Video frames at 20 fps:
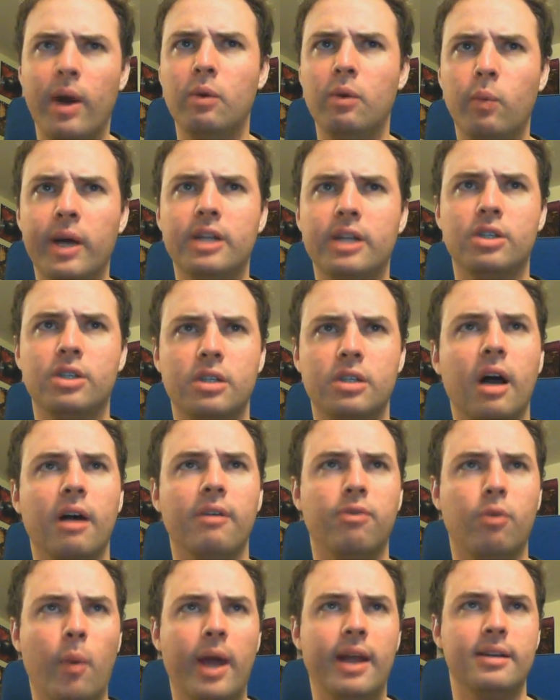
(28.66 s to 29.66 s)
which
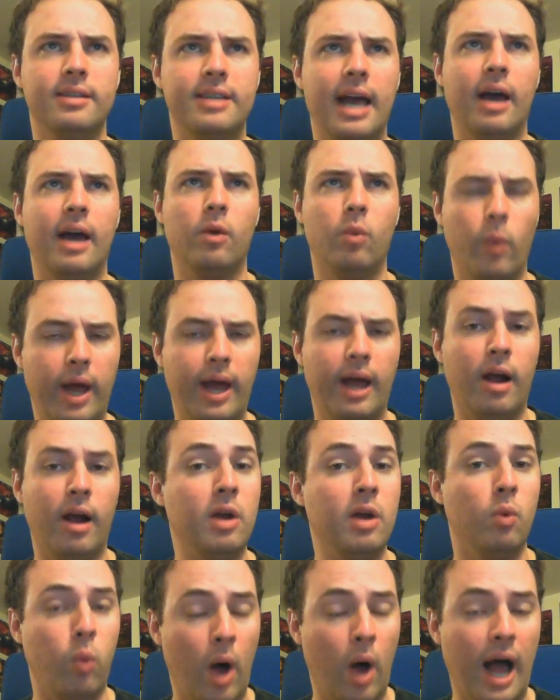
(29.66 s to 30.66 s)
stuff went down where
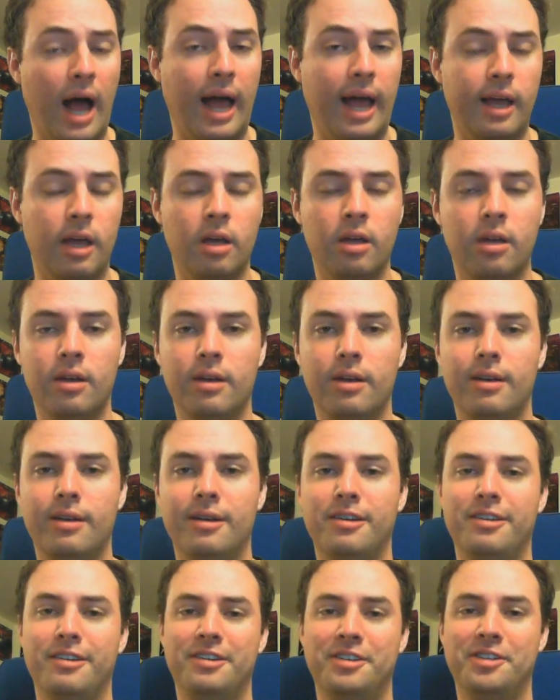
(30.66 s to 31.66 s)
and why.
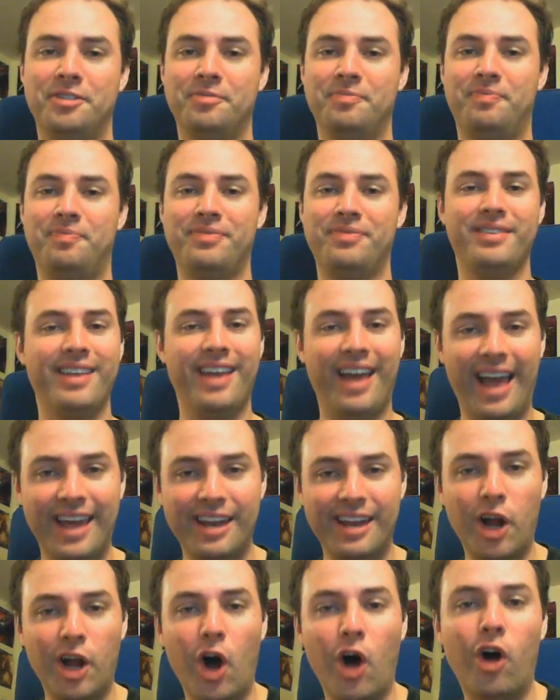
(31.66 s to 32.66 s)
And
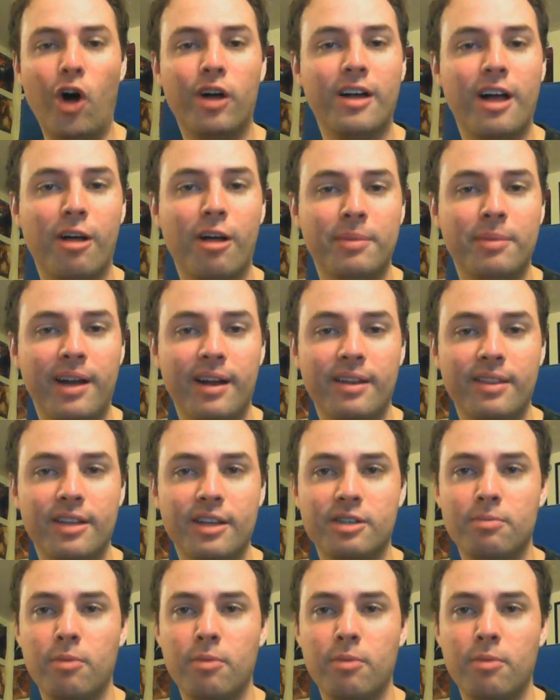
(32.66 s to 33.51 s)
it all culminated in this